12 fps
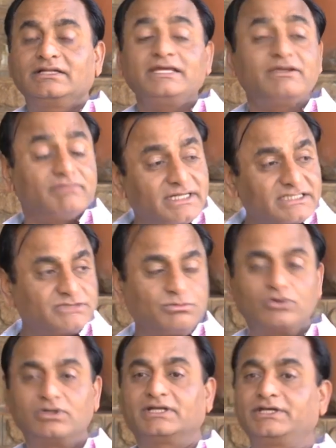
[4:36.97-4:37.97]
Even a
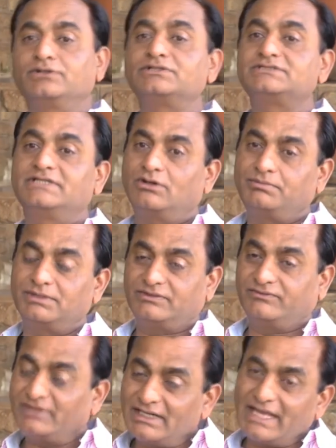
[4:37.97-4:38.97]
small kiosk they
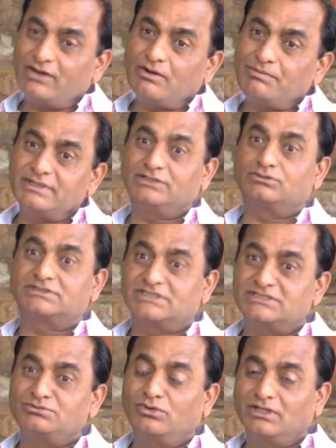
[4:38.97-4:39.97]
open. When I opened, it was
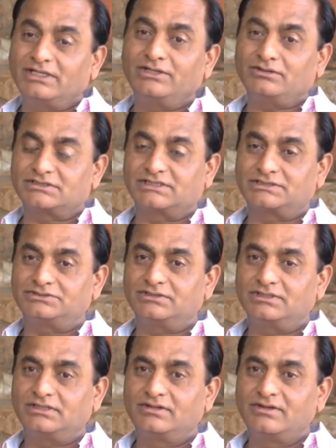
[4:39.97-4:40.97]
a small kiosk,
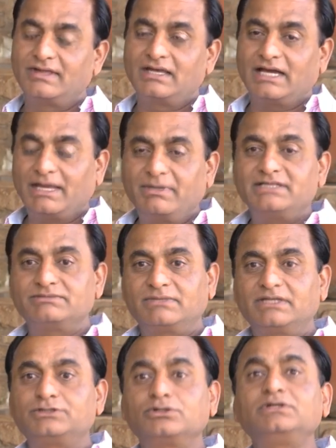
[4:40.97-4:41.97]
actually.
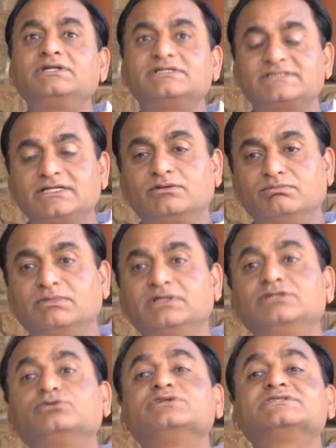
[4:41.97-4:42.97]
My total sale of
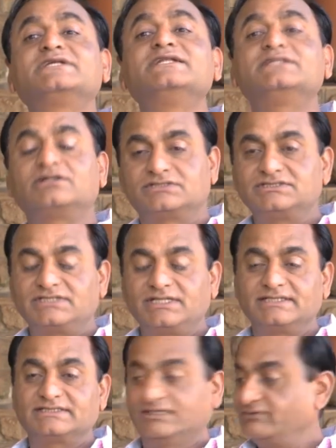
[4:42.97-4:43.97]
month was 10,000
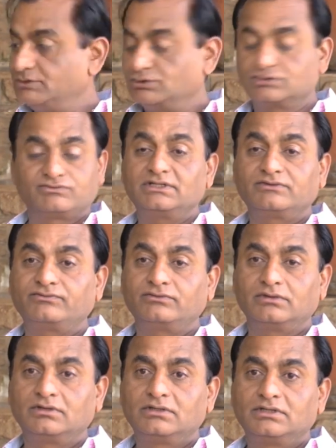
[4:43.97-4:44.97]
shillings, and which was
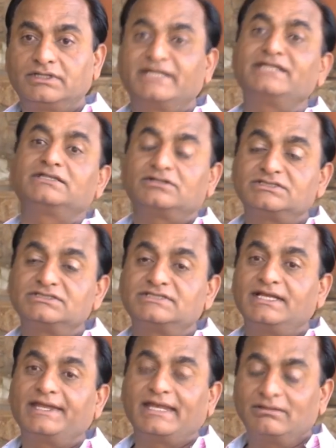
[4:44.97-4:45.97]
wonderful. 10,000
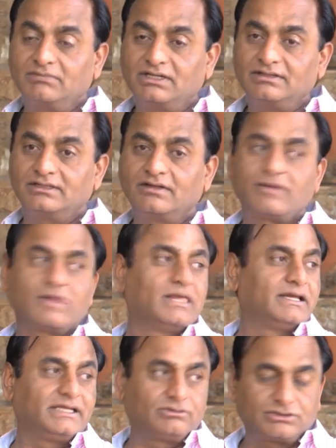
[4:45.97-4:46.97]
shillings in a month,
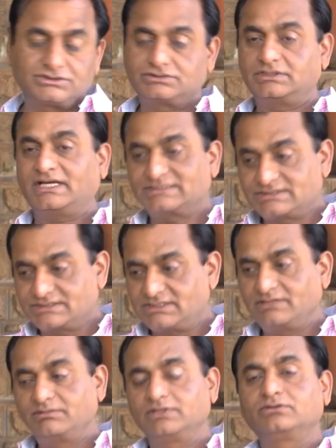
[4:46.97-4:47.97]
it was
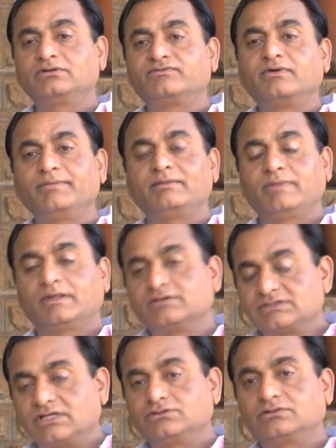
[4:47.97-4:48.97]
extremely good for me,
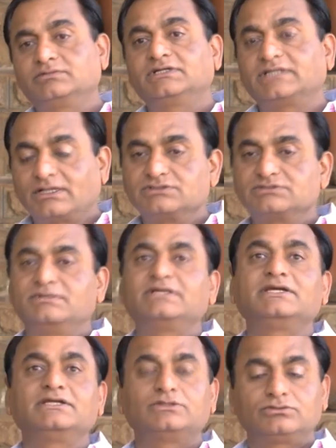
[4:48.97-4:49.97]
because out of that, I was
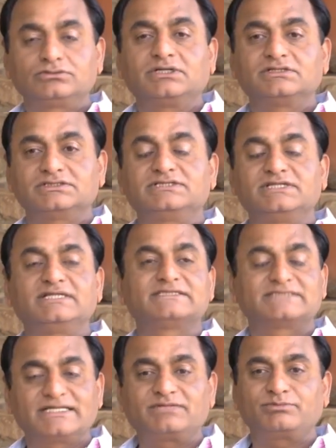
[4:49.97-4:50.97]
making 2,000
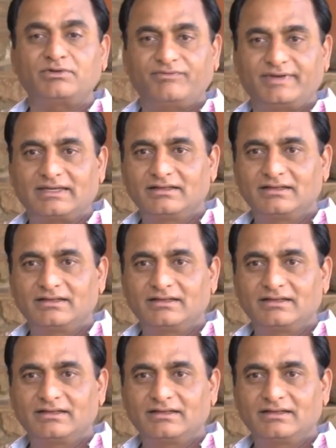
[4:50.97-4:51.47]
shillings net profit.